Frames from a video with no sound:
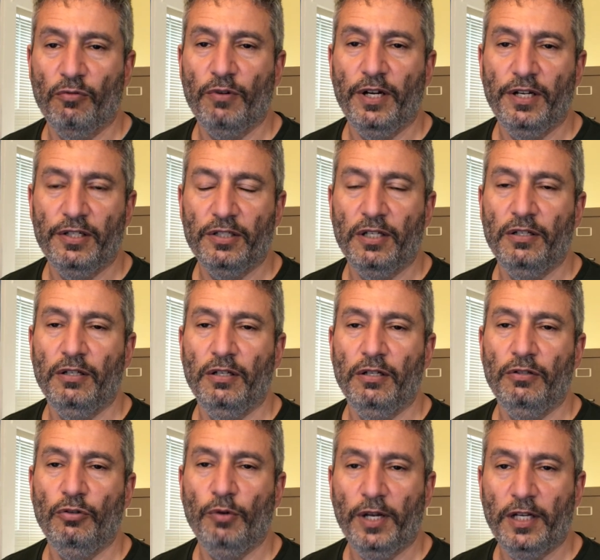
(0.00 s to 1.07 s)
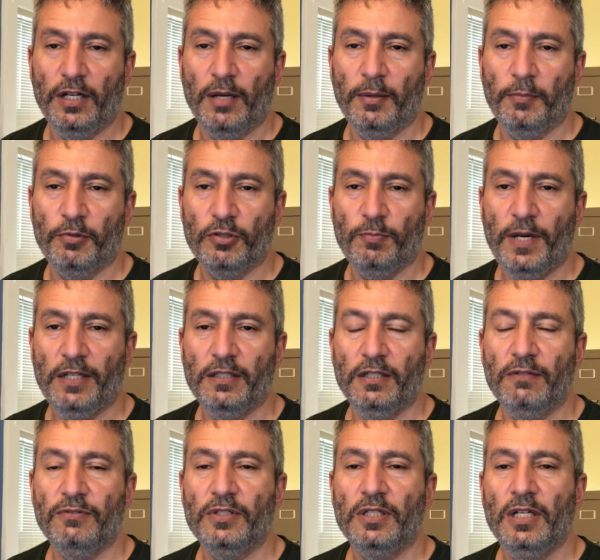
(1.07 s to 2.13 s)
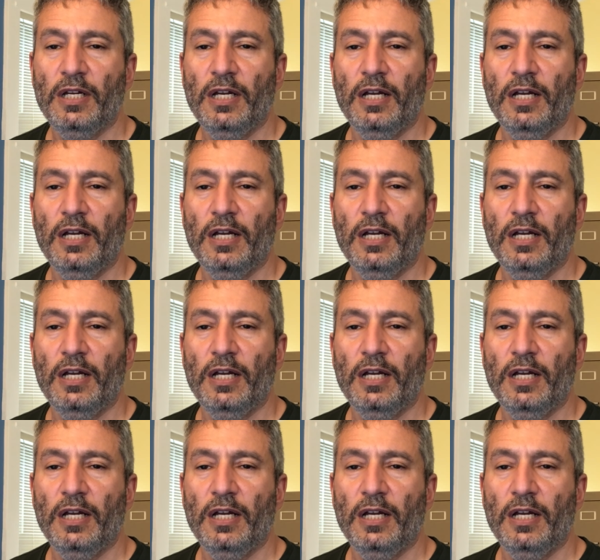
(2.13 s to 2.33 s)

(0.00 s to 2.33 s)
writings on New Economic Perspectives,